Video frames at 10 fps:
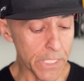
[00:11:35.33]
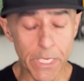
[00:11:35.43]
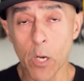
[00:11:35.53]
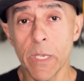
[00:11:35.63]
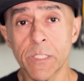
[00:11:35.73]

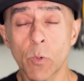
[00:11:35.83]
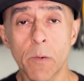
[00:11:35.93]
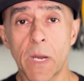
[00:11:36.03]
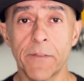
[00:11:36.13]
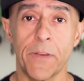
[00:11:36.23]
it's
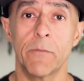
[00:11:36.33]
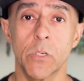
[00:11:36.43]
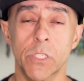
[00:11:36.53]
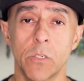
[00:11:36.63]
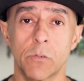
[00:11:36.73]
one of my
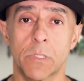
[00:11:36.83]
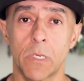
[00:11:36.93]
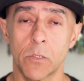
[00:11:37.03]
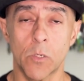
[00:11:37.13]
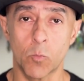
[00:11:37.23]
favorite shoes
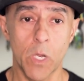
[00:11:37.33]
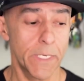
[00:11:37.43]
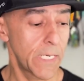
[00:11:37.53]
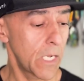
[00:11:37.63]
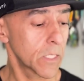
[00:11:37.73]
to
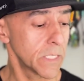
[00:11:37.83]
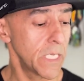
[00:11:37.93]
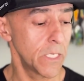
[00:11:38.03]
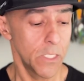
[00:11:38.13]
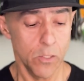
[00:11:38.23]
run in. I'll
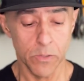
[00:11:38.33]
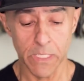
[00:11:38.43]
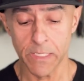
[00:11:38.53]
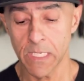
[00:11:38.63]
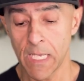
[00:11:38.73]
continue to use
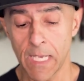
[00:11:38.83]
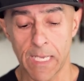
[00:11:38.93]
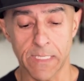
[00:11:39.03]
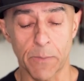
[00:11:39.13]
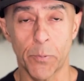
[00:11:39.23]
it
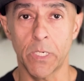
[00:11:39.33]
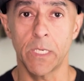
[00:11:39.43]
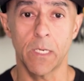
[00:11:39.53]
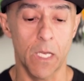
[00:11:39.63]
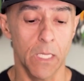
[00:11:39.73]
as I put
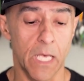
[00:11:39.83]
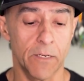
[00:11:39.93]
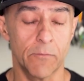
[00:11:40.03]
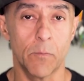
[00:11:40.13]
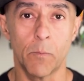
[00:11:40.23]
in a
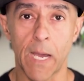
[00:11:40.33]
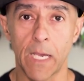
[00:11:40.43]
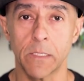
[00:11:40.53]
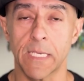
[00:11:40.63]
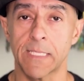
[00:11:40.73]
lot of
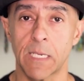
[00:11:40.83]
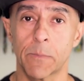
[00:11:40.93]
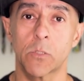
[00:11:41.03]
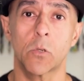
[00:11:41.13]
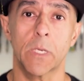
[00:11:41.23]
miles as
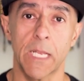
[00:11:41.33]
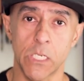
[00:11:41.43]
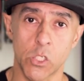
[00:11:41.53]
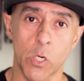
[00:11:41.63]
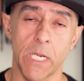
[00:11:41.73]
I'm sort of
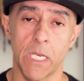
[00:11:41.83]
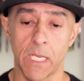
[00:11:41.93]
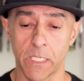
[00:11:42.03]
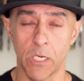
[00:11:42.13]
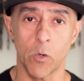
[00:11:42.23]
kind of
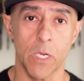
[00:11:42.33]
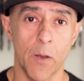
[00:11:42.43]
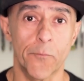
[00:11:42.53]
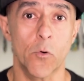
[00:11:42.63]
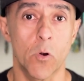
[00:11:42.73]
training and gearing
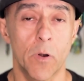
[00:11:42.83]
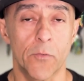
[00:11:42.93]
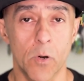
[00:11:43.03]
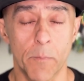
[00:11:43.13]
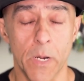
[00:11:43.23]
up for
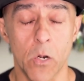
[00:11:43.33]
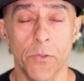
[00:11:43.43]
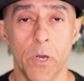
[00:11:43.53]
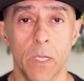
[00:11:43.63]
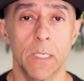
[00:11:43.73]
a
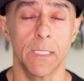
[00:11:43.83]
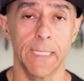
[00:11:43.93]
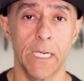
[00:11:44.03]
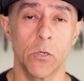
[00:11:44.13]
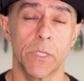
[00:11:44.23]
marathon
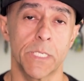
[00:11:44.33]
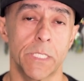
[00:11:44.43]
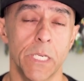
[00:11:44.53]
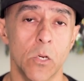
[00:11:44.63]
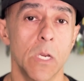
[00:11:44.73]
later
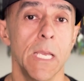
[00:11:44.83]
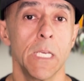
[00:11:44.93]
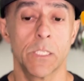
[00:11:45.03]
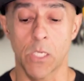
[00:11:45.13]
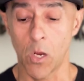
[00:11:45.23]
this year.
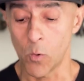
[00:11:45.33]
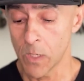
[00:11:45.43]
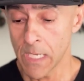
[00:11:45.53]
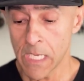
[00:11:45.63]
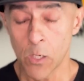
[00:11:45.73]
So
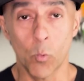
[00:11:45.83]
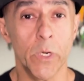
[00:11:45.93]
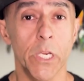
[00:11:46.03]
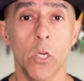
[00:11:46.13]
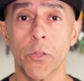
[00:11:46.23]

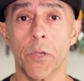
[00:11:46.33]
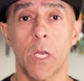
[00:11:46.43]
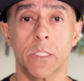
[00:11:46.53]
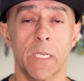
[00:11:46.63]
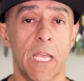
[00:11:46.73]
what are your
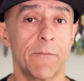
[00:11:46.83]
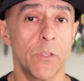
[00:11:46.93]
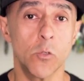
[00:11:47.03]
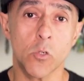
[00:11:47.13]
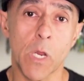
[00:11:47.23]
thoughts on it? Have
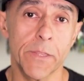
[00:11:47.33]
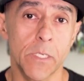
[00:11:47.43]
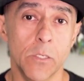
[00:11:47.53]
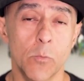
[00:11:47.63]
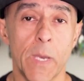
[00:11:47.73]
you tried
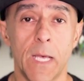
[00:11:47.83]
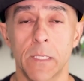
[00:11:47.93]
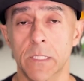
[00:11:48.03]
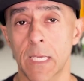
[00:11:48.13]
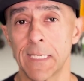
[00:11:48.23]
the New
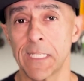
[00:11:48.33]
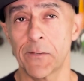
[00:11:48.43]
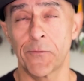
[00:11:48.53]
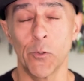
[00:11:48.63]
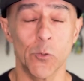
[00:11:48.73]
Balance
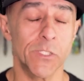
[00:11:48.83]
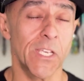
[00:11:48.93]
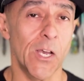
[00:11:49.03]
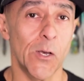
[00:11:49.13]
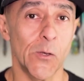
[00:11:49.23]
Fuel
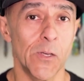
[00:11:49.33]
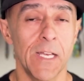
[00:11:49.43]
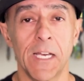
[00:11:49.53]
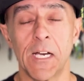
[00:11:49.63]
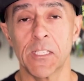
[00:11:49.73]
Cell
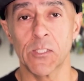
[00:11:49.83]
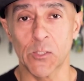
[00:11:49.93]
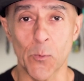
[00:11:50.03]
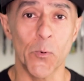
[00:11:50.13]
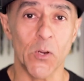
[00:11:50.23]

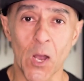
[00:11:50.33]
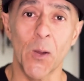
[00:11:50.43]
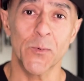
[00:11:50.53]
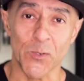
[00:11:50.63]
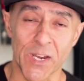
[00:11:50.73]

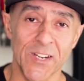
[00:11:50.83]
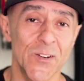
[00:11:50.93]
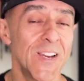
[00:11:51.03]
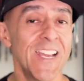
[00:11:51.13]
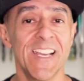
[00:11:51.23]
SuperComp
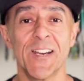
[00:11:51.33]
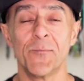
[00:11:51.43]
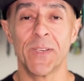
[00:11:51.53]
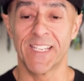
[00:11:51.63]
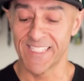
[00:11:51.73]
Trainer?
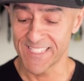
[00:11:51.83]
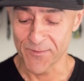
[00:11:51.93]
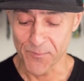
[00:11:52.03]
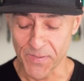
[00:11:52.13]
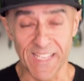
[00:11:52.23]
Because,
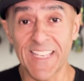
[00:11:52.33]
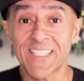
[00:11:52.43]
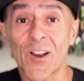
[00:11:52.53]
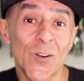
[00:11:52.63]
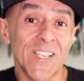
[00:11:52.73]
man,
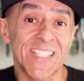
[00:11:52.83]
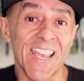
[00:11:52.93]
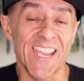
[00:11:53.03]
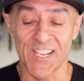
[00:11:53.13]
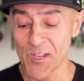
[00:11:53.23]
that's hard to
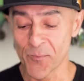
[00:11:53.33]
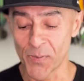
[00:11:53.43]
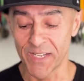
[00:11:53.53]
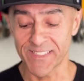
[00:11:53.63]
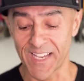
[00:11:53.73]
say,
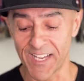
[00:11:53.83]
but,